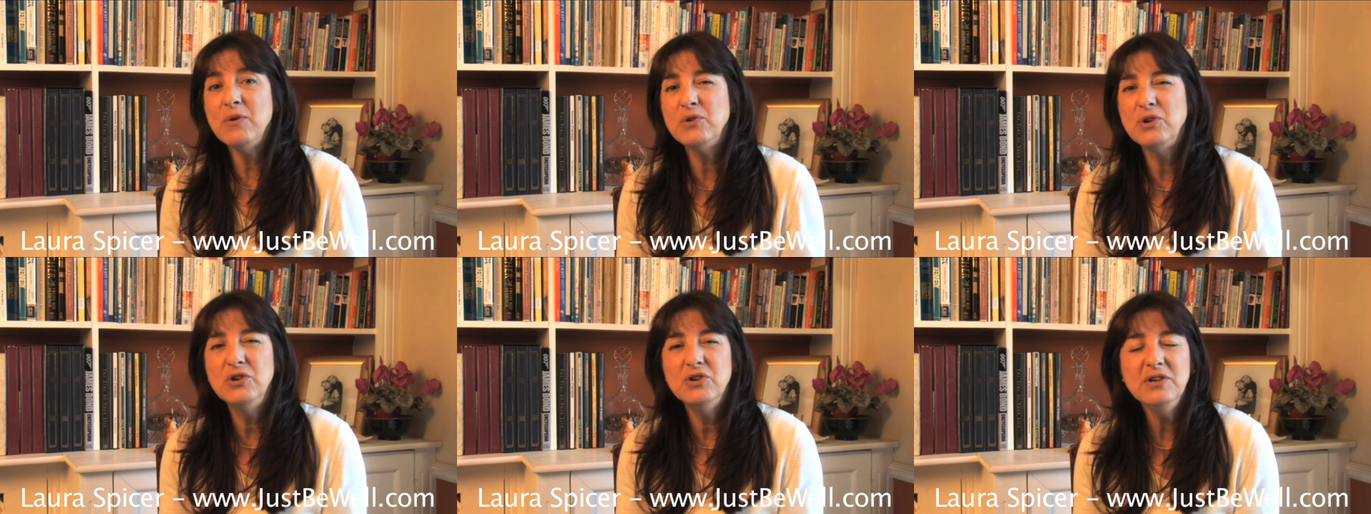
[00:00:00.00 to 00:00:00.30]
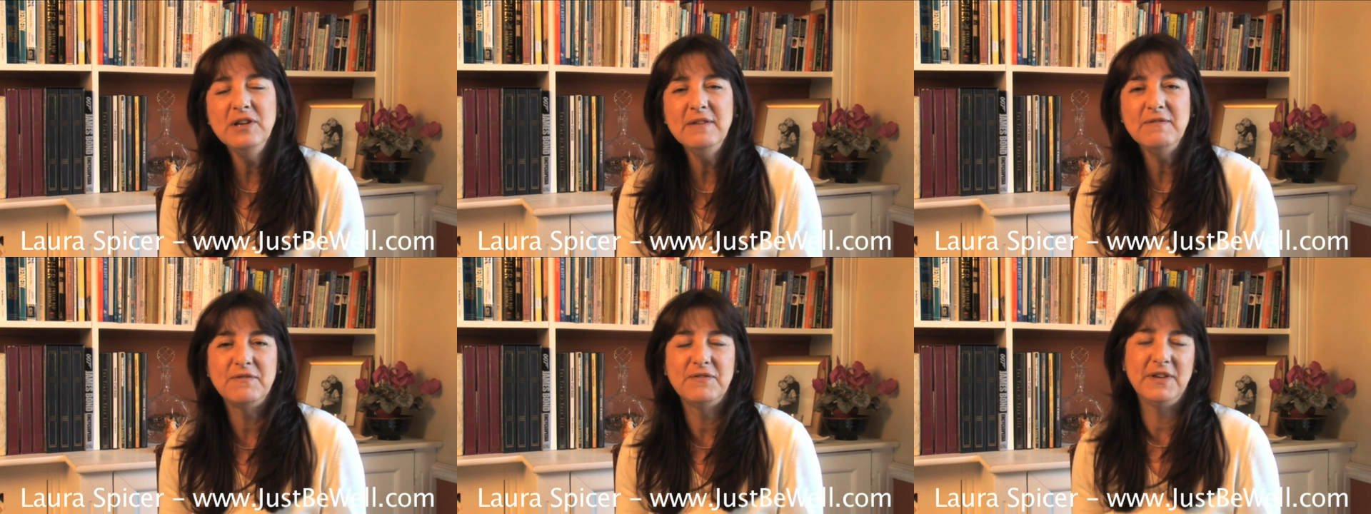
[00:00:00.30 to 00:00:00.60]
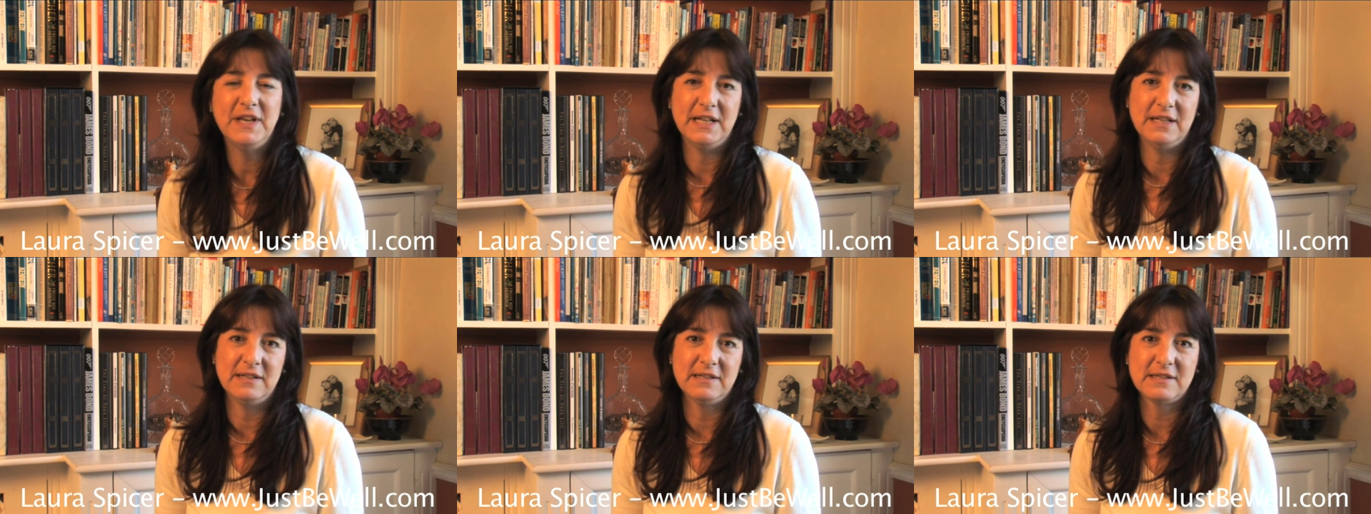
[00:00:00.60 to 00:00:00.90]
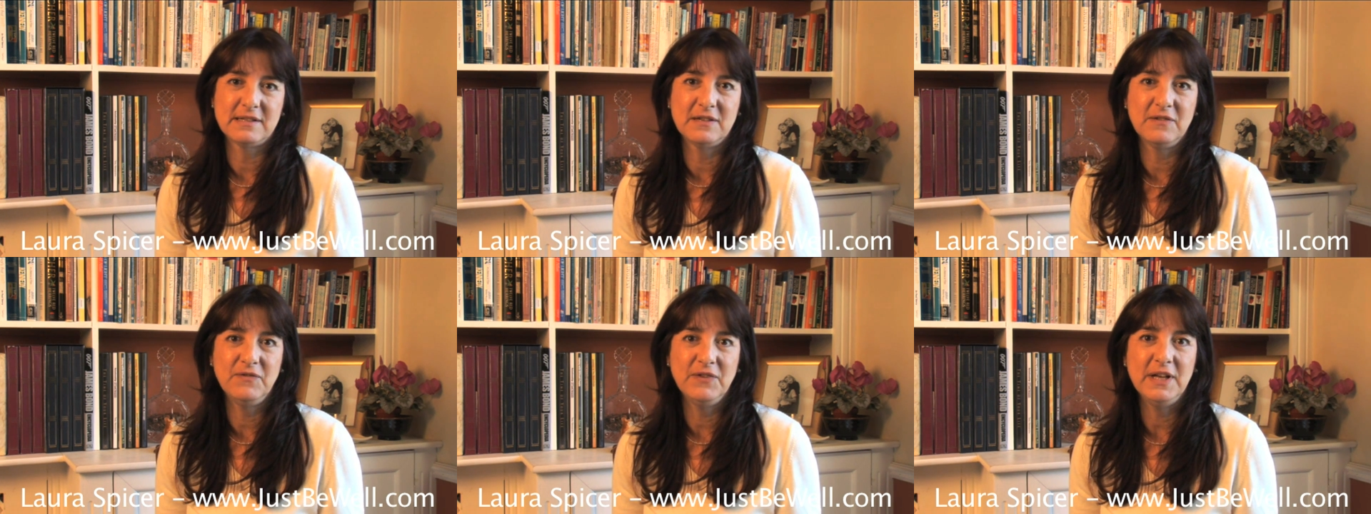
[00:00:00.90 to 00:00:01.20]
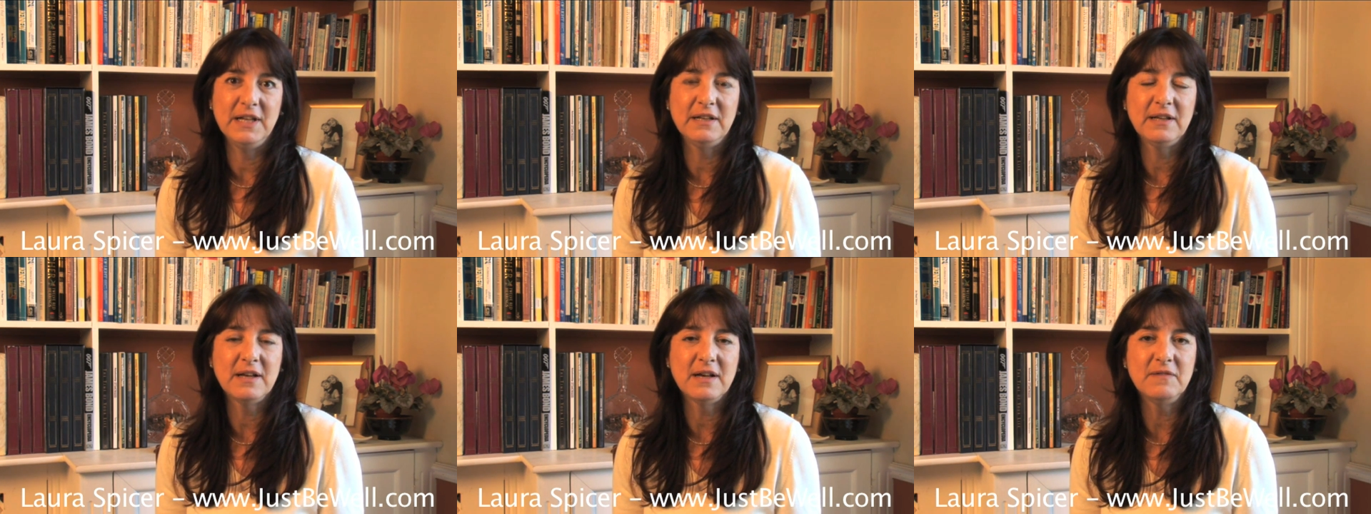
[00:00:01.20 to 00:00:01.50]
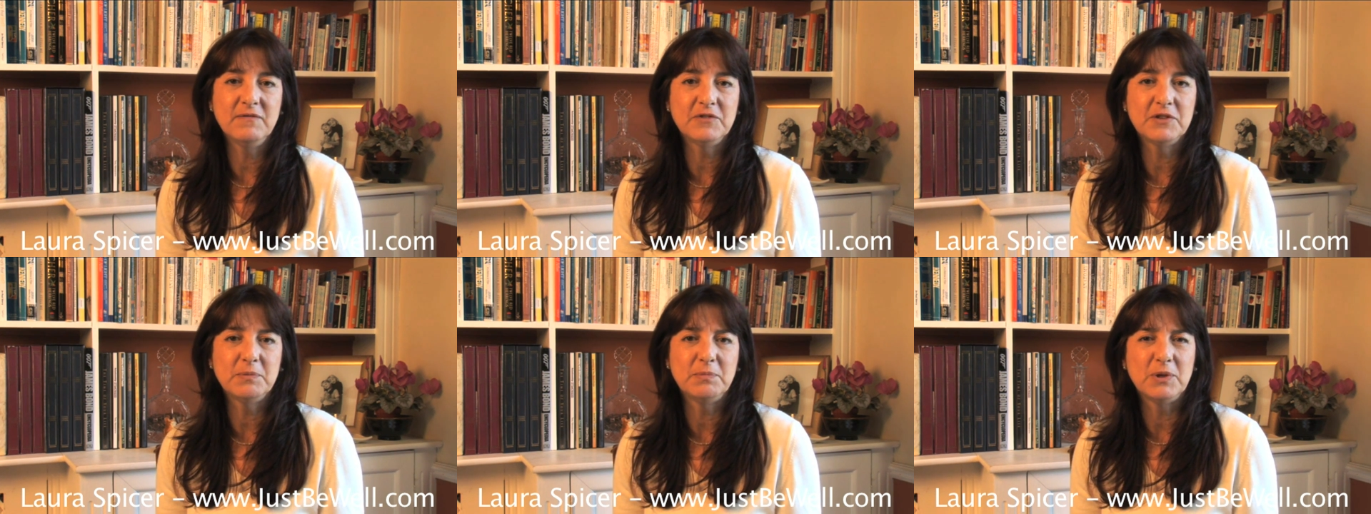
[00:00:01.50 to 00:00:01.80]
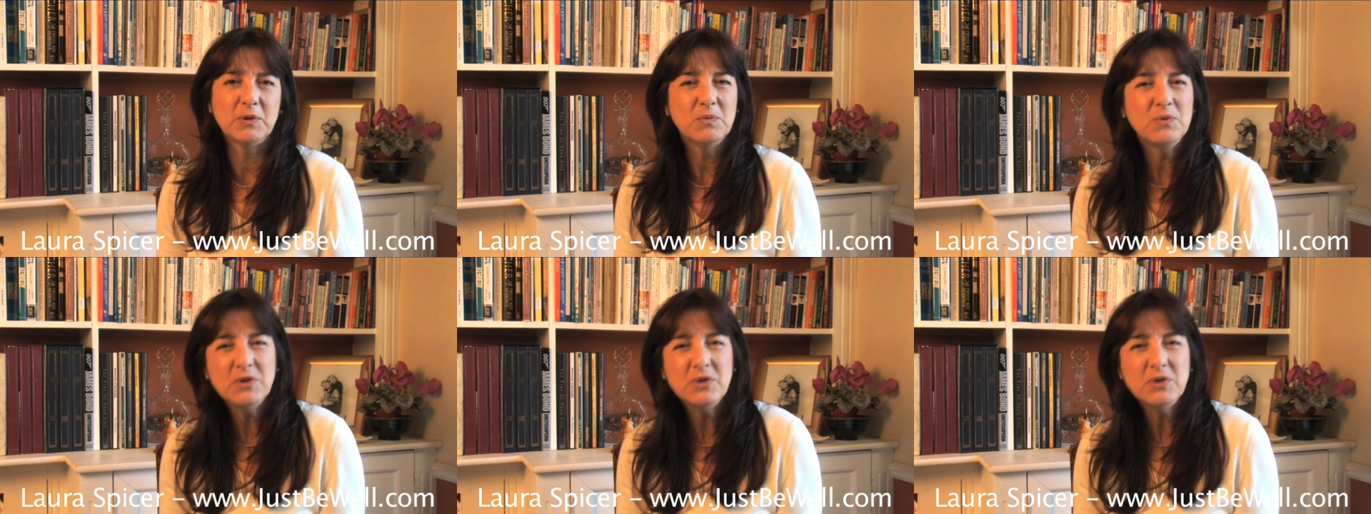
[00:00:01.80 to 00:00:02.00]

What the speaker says: good it feels to feel comfortable,